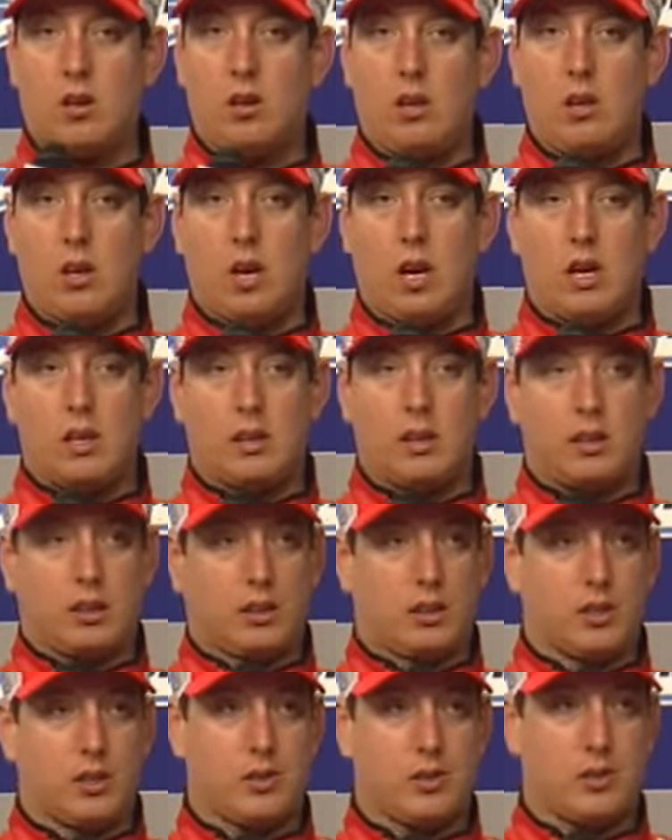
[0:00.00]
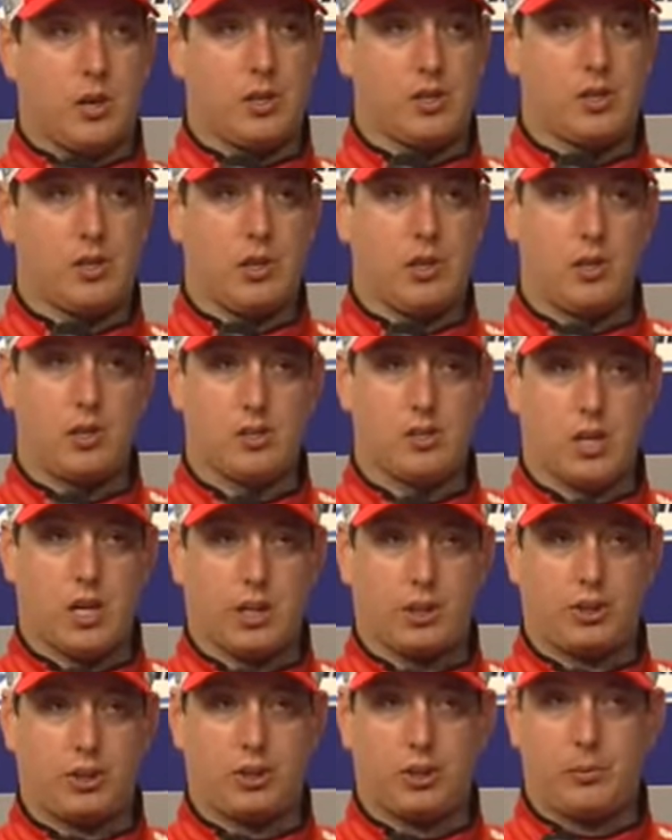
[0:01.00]
Yeah, I think this race here is
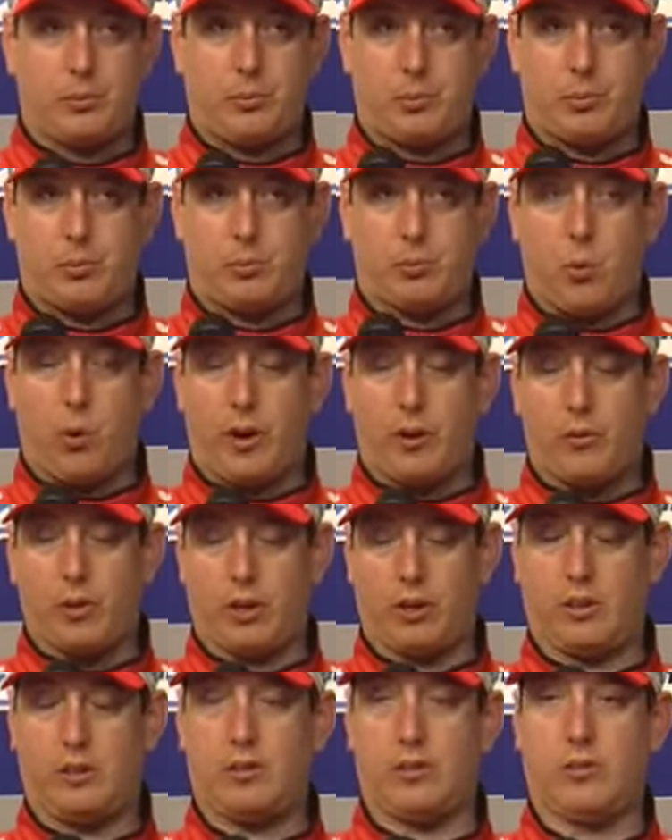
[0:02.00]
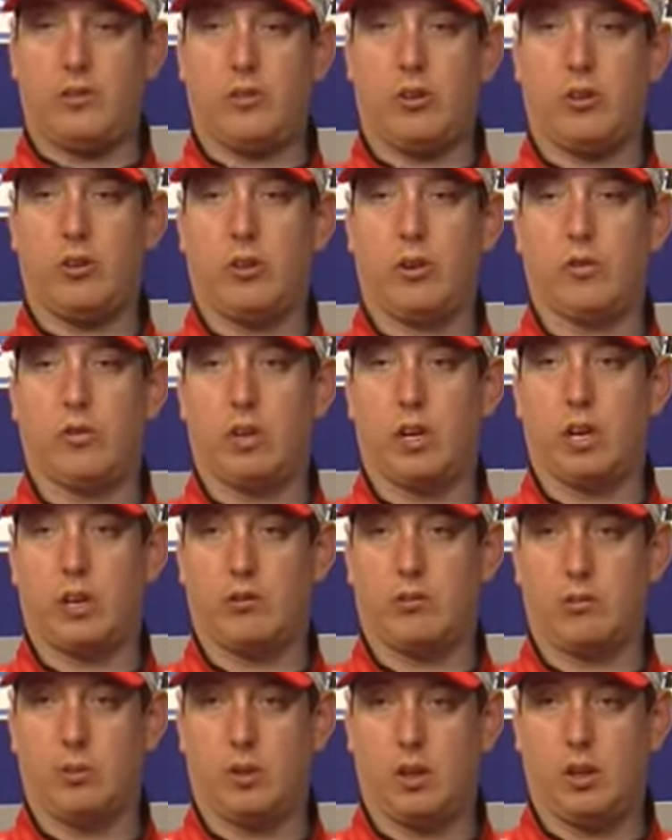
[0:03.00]
actually quite relative to Dover
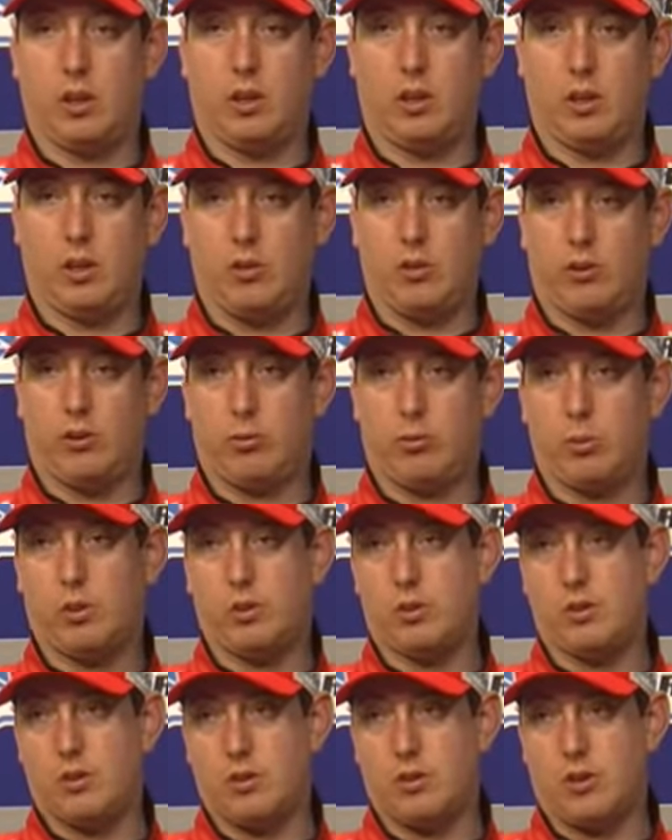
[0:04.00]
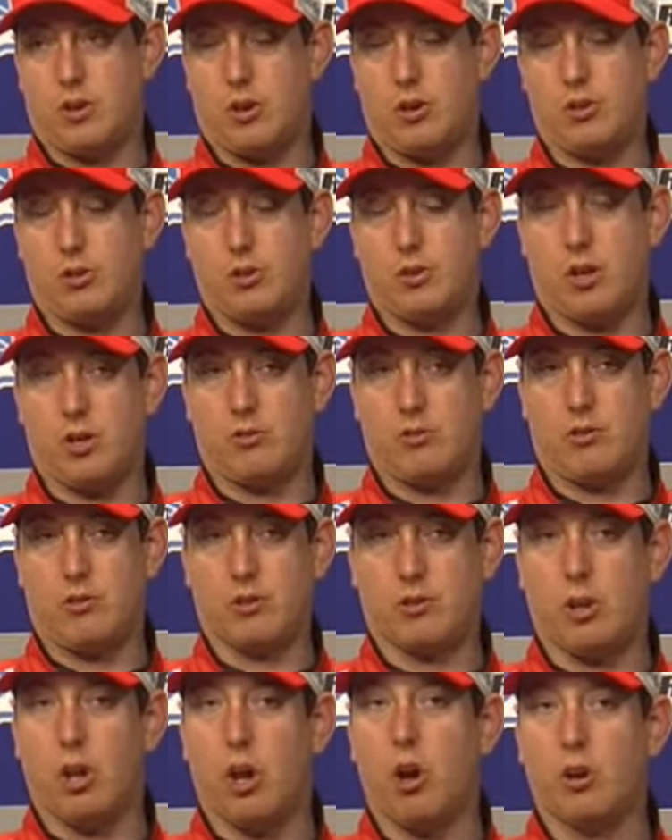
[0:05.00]
next week. You know, this one's endurance race for
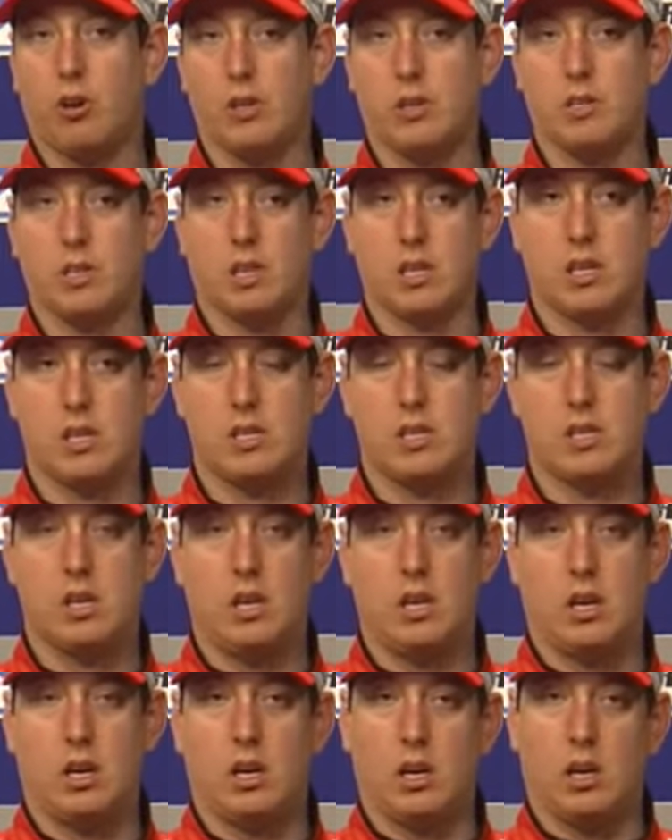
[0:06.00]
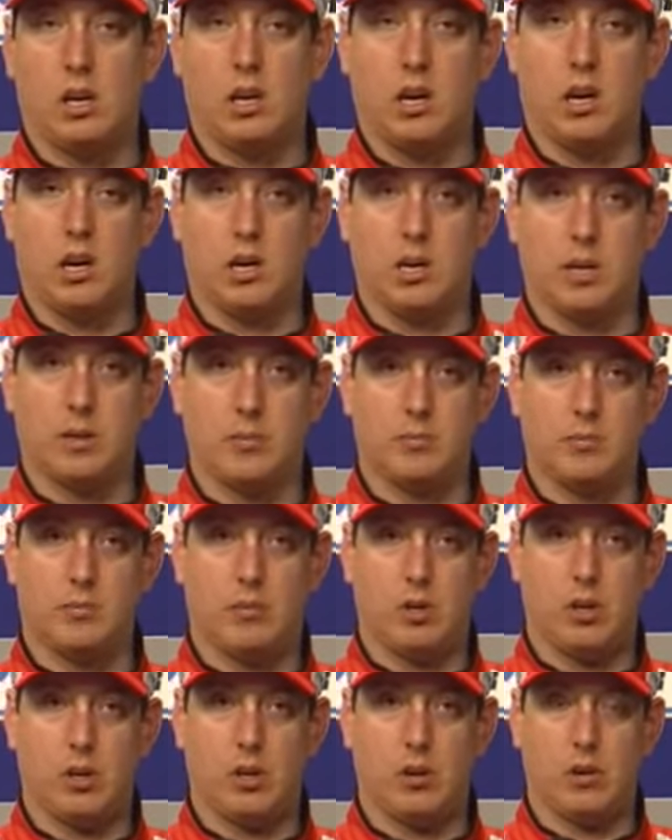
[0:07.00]
as long as it is.
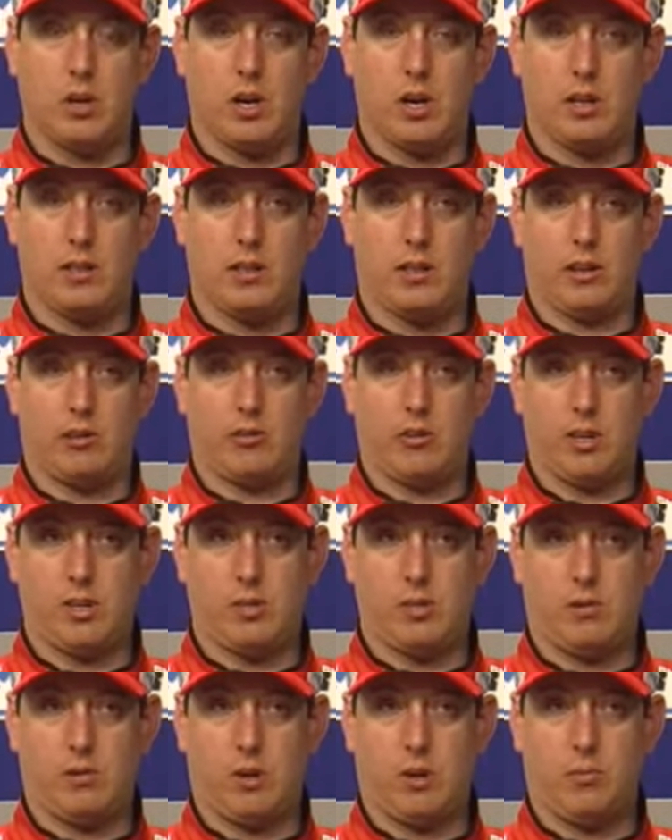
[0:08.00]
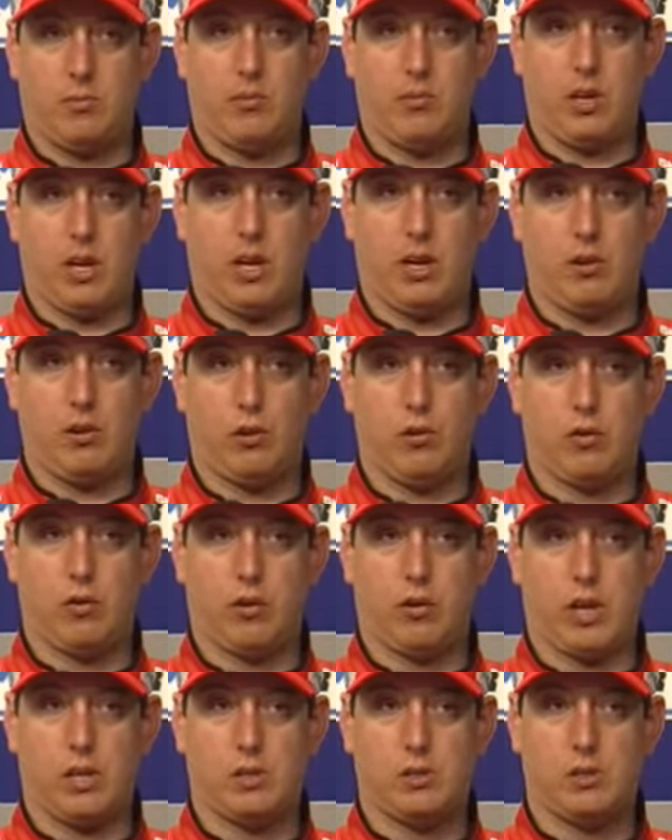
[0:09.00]
You know, I think sets you up for that Dover
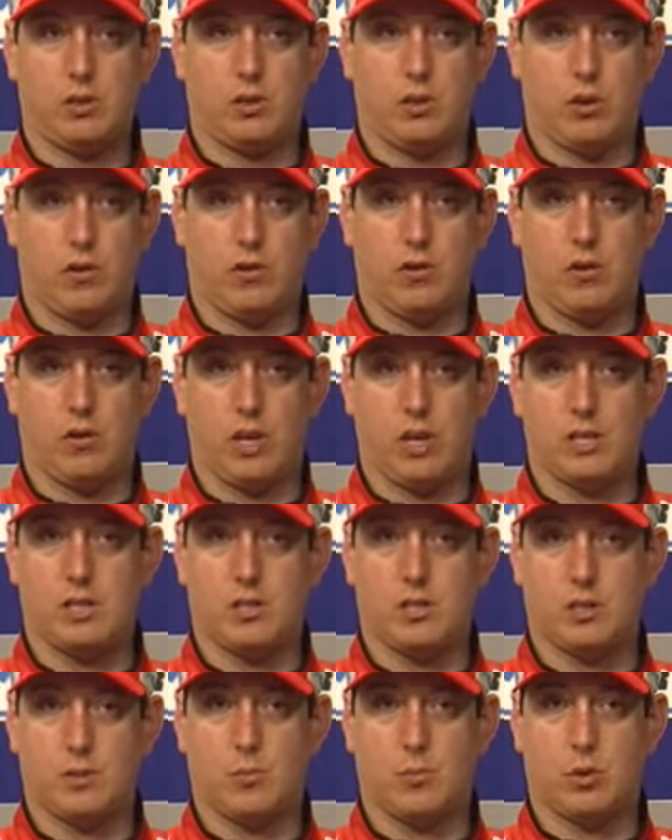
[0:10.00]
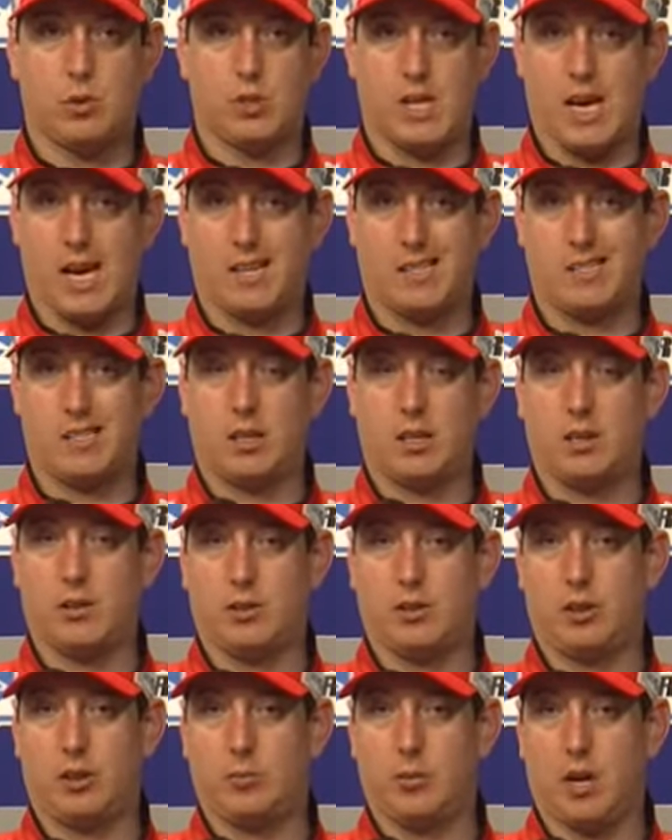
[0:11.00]
race. The Dover race is more taxing
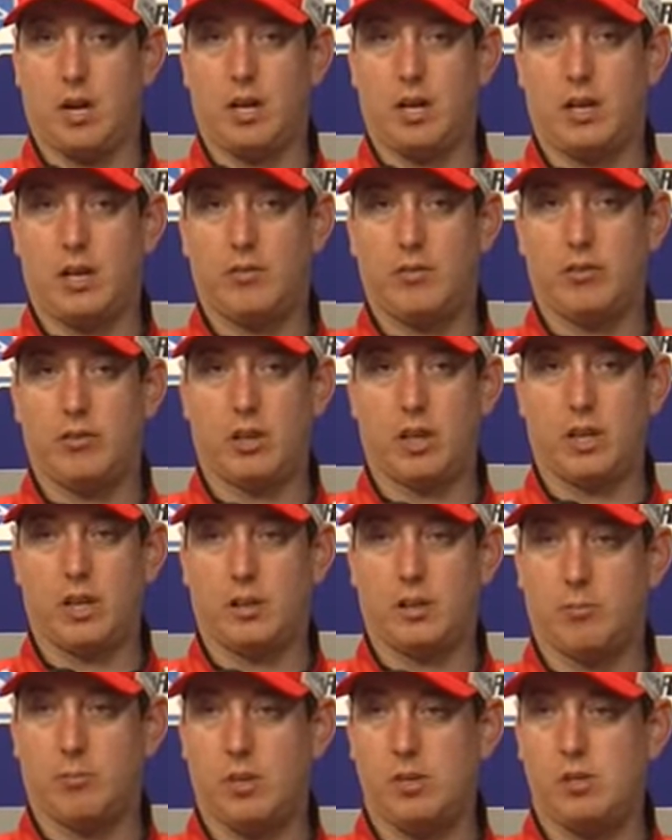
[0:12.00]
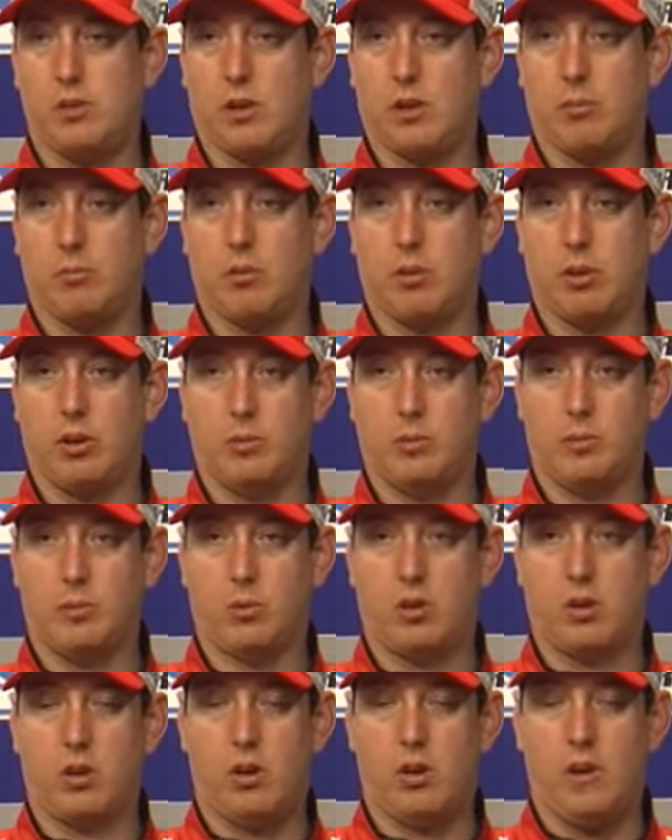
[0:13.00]
on your body. I feel like it beats you up a little bit
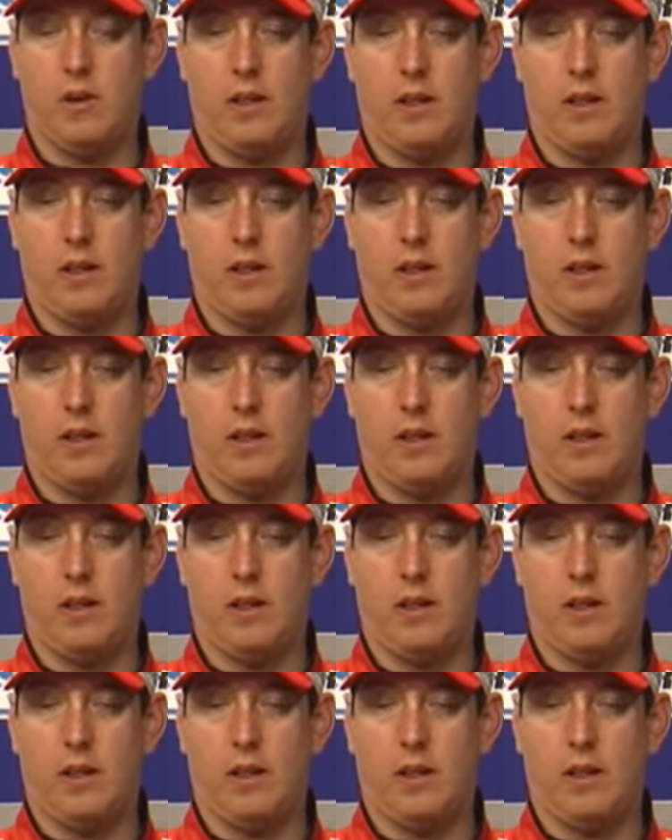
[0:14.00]
more.